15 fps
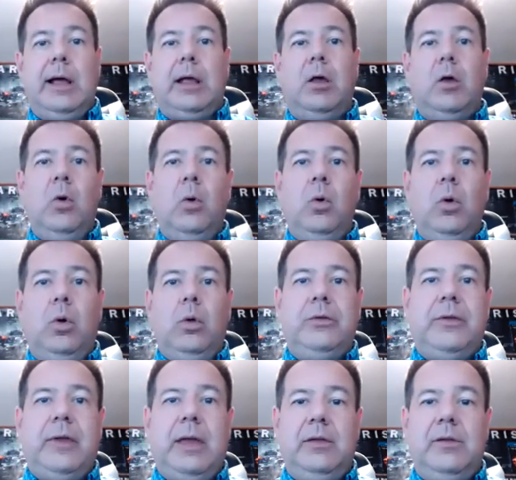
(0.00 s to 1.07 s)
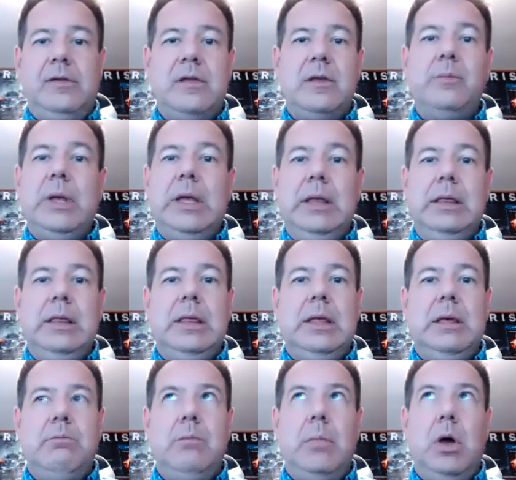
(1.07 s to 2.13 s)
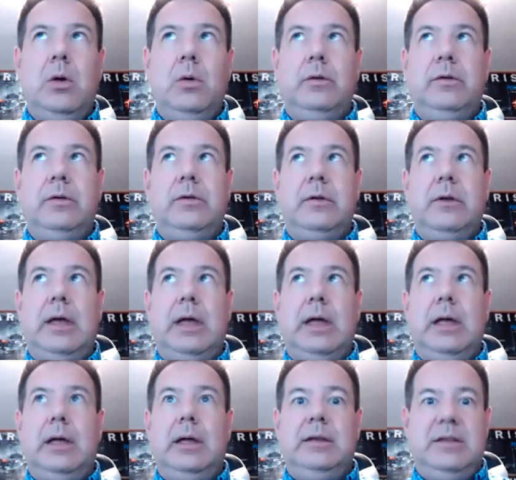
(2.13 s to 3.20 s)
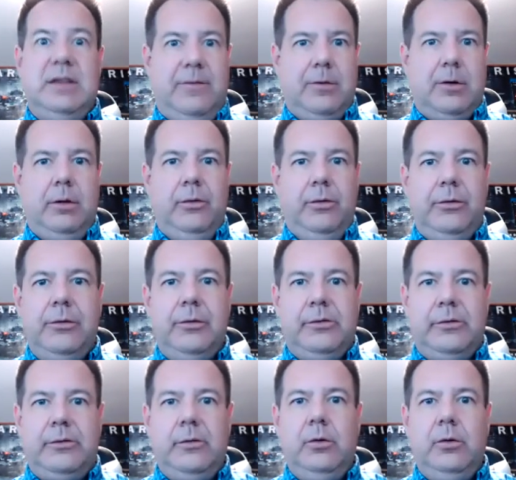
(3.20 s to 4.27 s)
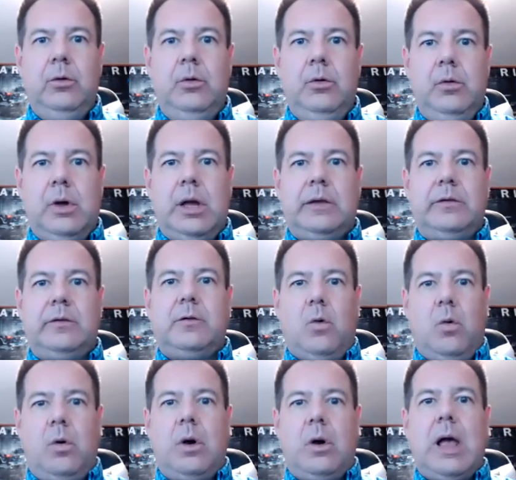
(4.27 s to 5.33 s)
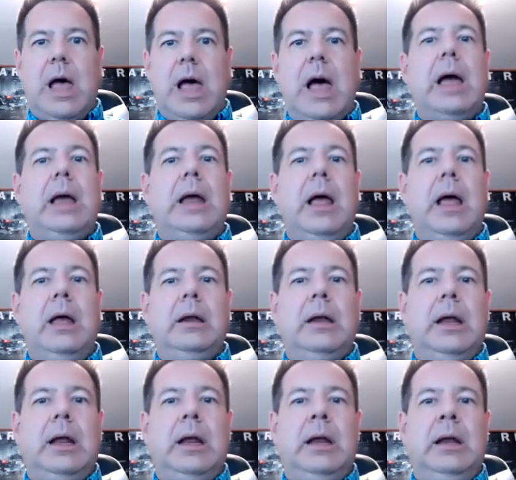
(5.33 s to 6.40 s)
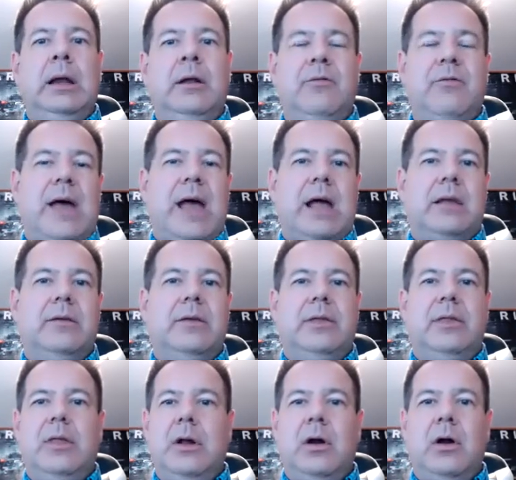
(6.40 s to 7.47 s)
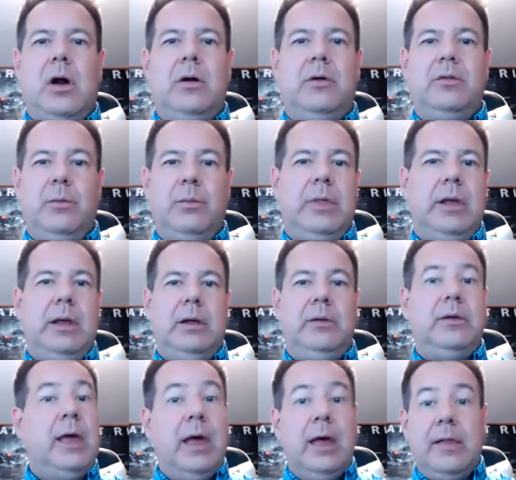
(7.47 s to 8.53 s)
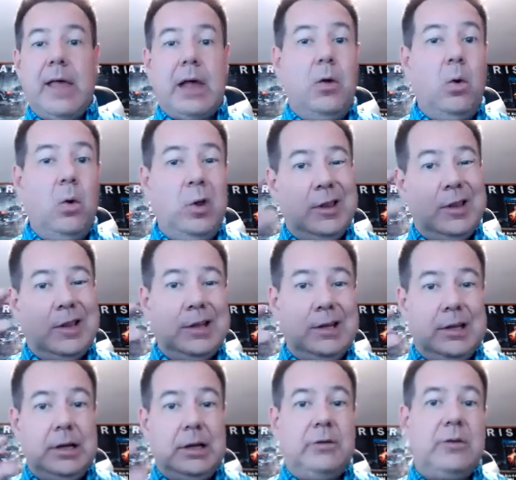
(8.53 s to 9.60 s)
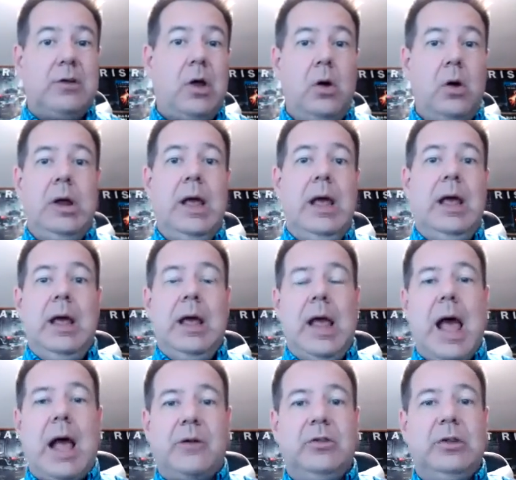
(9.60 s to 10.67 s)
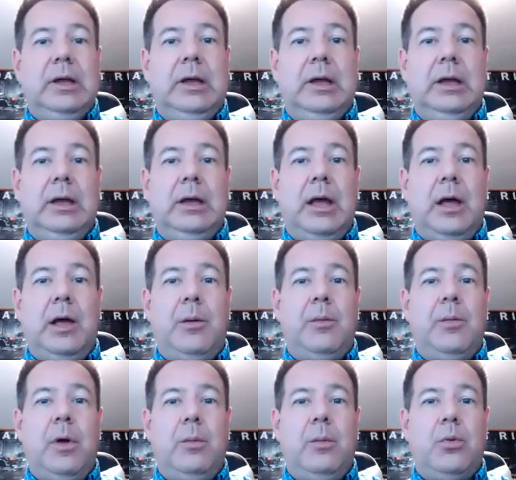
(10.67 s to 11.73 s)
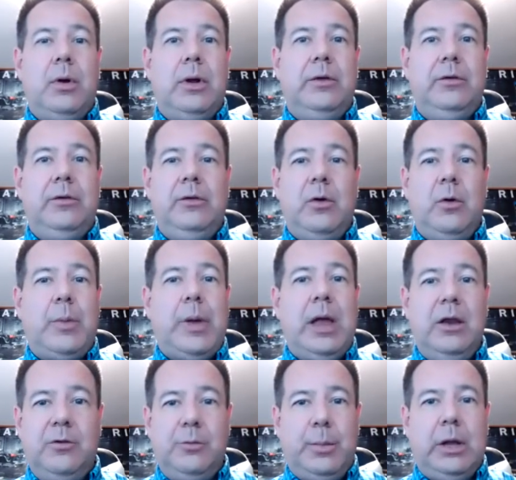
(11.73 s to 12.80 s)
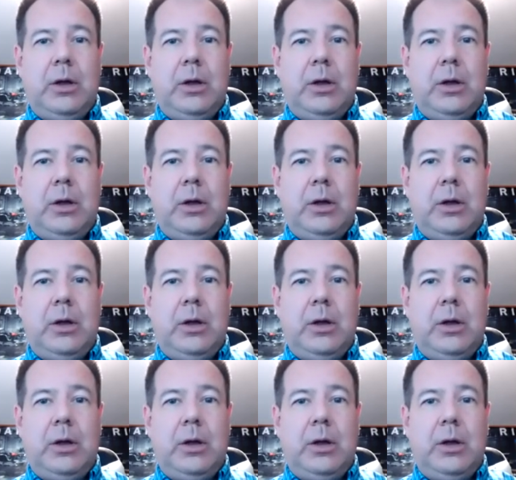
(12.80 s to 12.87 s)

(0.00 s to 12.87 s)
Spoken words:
Google tends to be the most difficult to score high on, and in fact, there are some things that Google Analytics code actually brings your page